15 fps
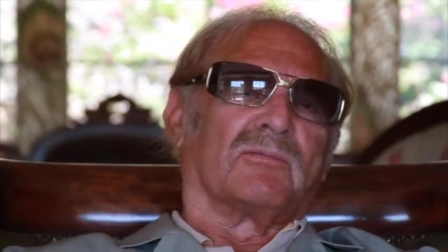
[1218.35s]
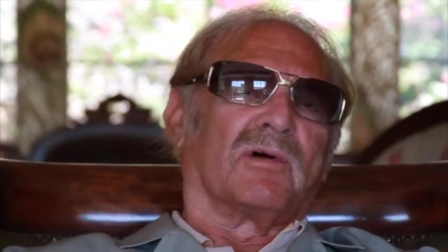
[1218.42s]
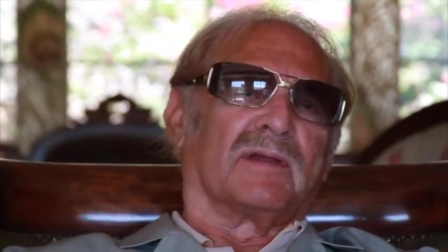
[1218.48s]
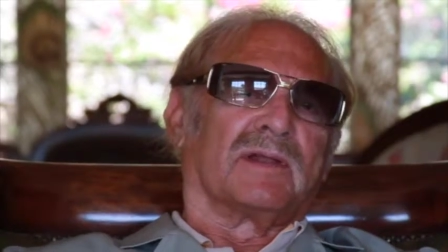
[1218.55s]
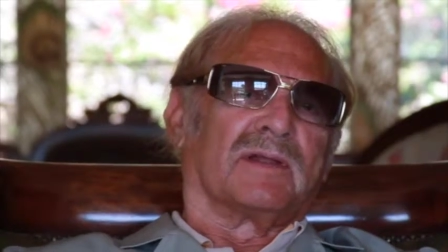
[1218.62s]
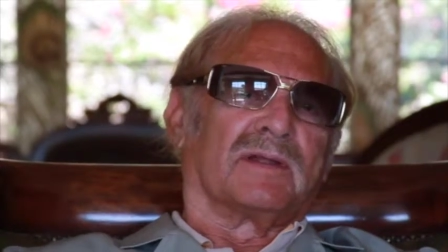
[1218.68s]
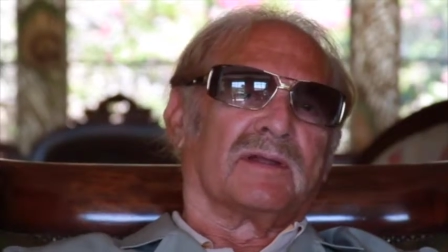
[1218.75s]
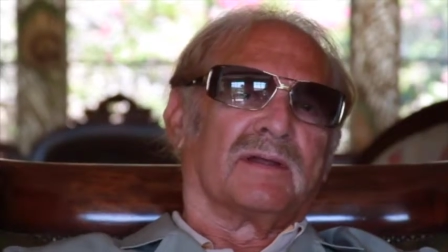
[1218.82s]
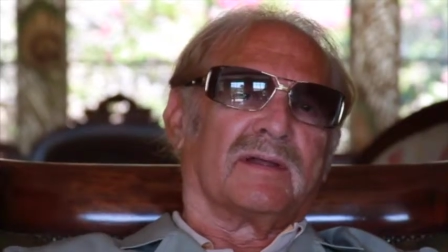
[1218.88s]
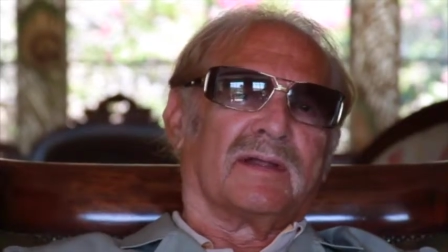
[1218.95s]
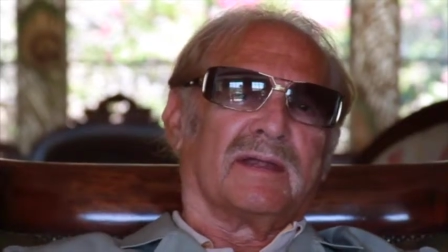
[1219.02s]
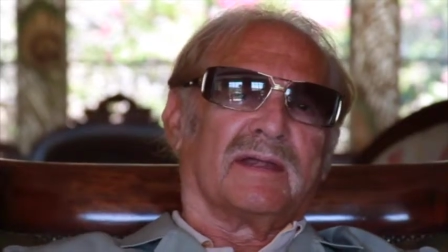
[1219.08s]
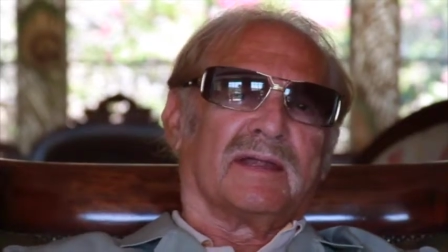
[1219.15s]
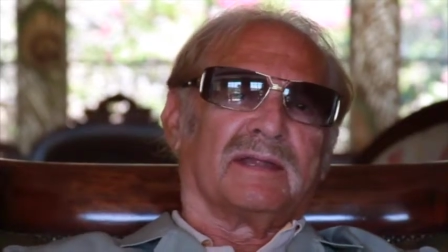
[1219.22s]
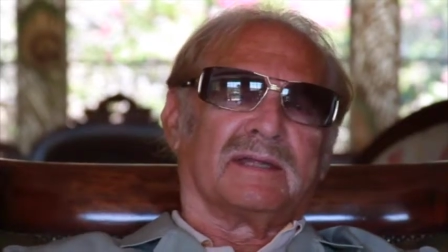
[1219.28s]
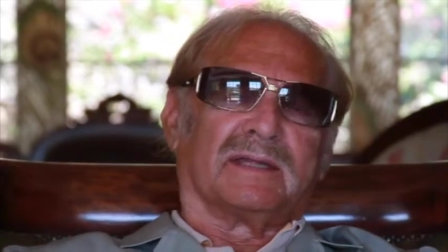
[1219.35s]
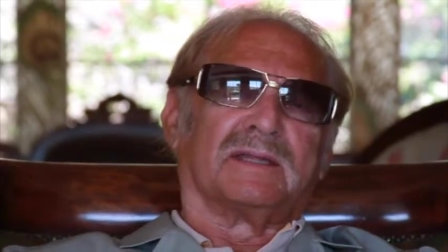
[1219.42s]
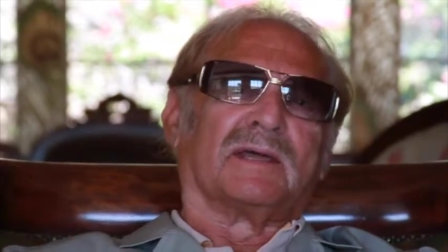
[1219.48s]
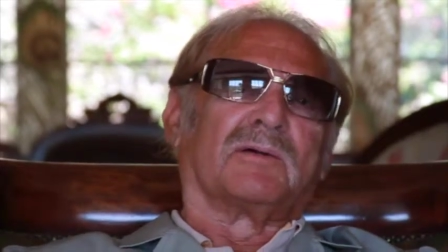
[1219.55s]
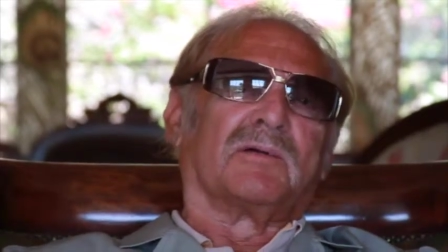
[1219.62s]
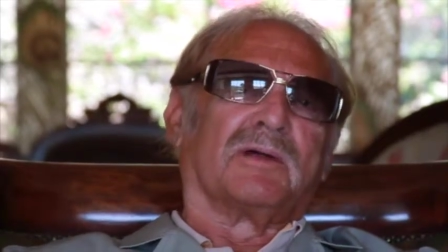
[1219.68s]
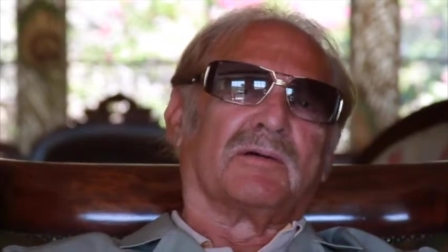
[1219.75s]
wanted to,
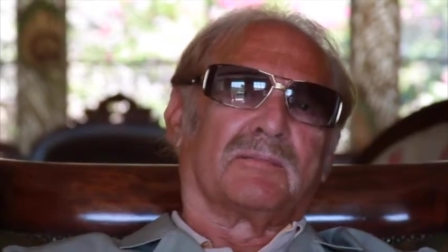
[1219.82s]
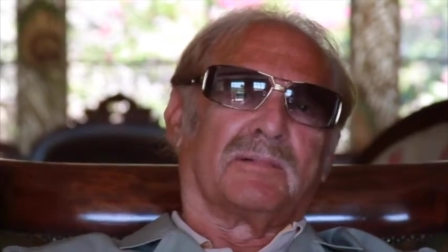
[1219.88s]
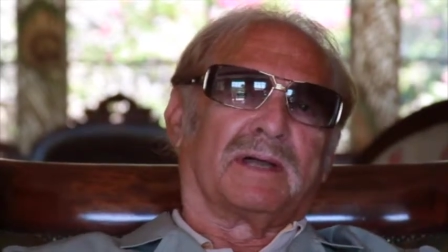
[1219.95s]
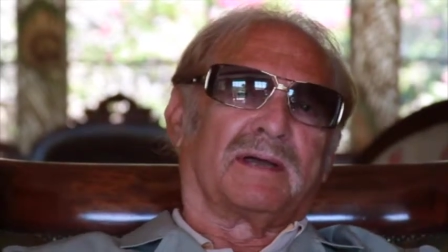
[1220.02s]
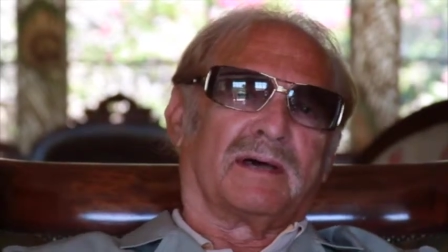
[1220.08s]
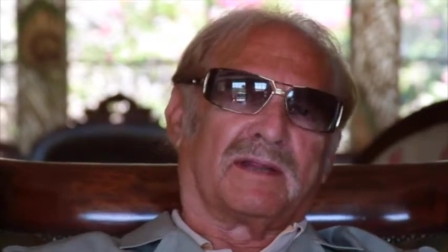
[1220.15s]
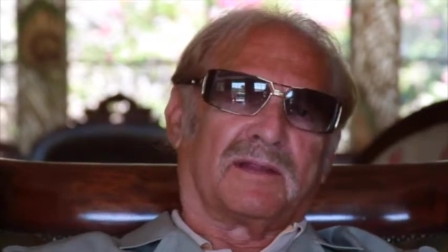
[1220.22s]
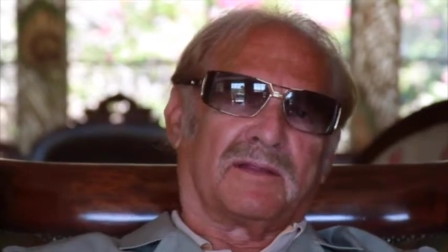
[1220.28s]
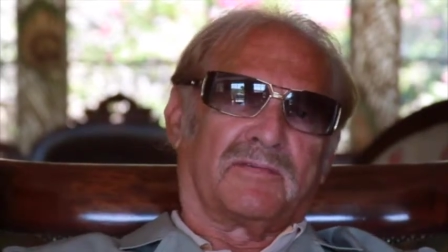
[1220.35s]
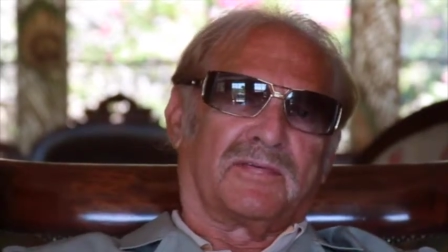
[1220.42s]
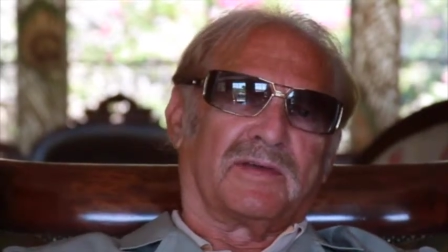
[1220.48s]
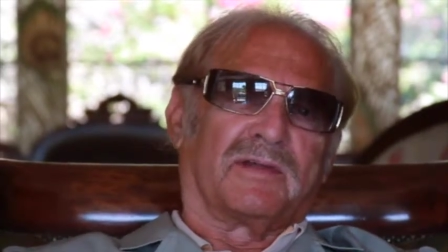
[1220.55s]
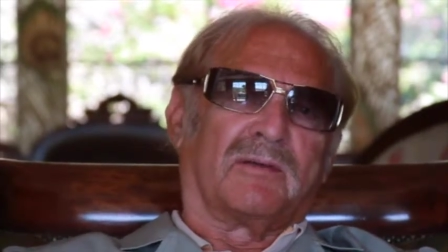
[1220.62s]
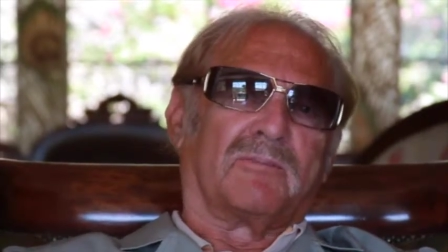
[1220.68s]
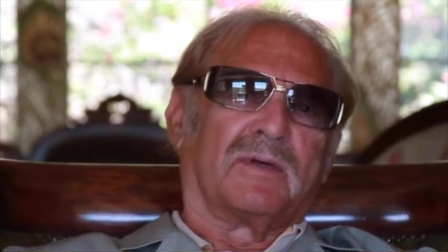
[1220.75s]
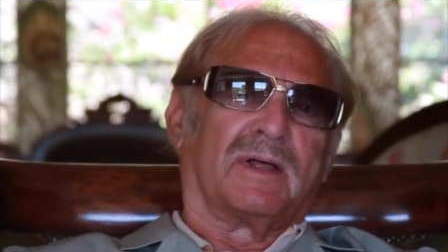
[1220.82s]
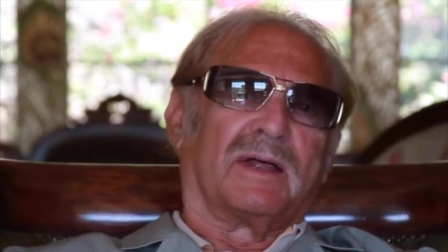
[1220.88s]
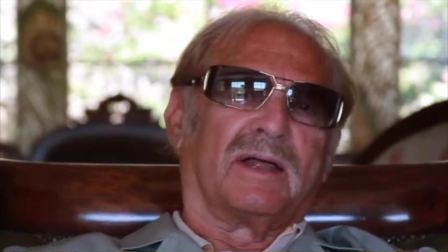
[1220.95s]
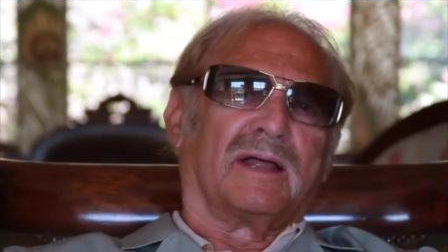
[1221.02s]
didn't agree with my cut of the film,